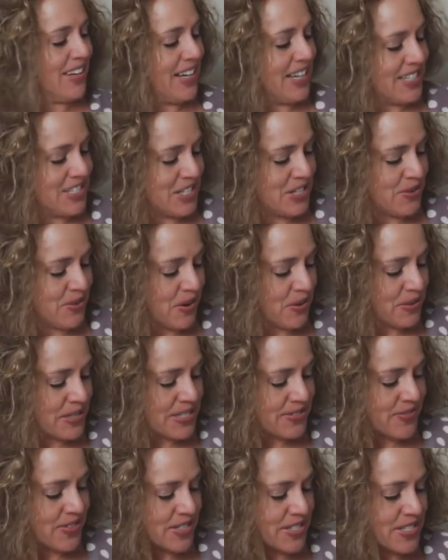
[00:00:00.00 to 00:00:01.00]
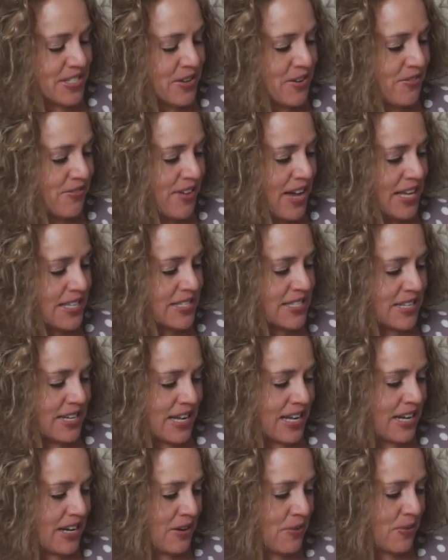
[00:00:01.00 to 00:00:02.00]
I too always feel so
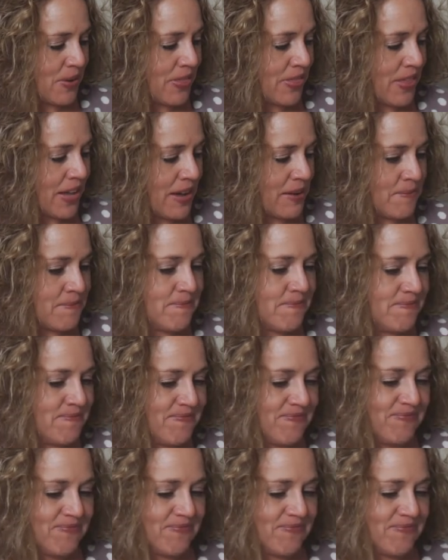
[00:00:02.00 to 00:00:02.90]
fascinated with them.